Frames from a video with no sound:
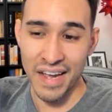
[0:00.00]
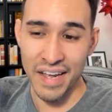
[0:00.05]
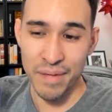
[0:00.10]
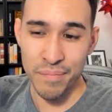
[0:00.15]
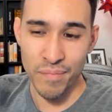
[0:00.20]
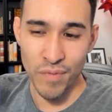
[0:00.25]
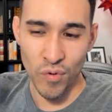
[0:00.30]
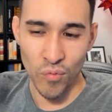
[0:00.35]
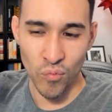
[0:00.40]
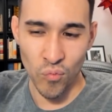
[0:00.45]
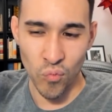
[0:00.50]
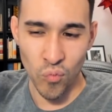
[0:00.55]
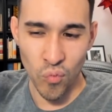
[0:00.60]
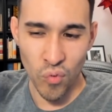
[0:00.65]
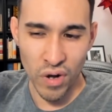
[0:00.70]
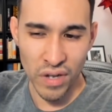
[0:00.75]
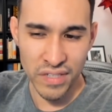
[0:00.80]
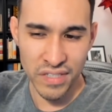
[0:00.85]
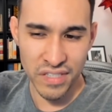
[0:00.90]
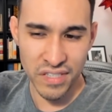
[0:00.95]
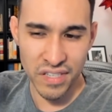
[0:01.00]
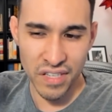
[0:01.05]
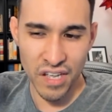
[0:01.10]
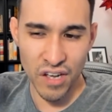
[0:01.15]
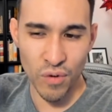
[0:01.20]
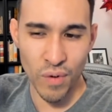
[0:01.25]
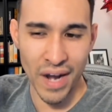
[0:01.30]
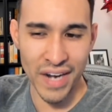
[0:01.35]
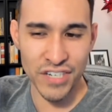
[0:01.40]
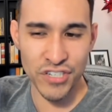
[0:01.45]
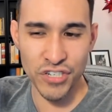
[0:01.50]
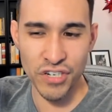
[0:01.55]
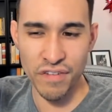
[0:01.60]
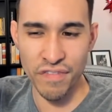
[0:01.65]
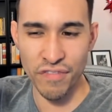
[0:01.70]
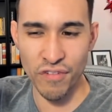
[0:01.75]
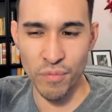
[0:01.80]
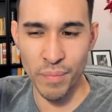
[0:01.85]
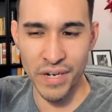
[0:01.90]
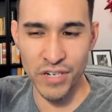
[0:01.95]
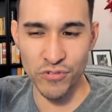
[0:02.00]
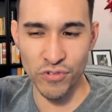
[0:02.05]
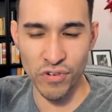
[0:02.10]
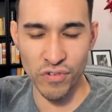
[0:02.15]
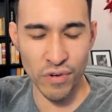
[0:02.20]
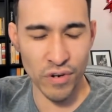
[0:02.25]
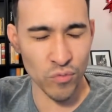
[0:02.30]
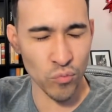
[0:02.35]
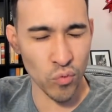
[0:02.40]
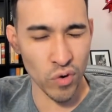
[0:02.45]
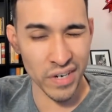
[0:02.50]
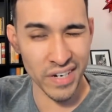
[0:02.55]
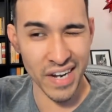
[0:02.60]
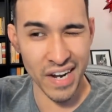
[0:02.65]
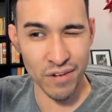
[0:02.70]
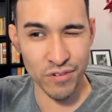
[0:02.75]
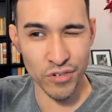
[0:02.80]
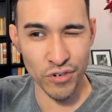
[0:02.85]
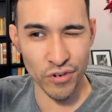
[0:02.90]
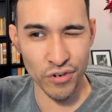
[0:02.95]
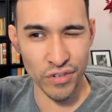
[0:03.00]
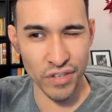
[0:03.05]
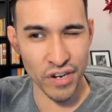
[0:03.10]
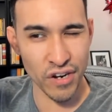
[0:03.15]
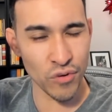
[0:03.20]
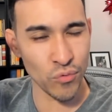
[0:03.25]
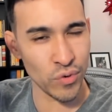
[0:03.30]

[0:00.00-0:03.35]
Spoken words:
I'm 1 slow. I should have thrown my Drill Run 1 counter earlier.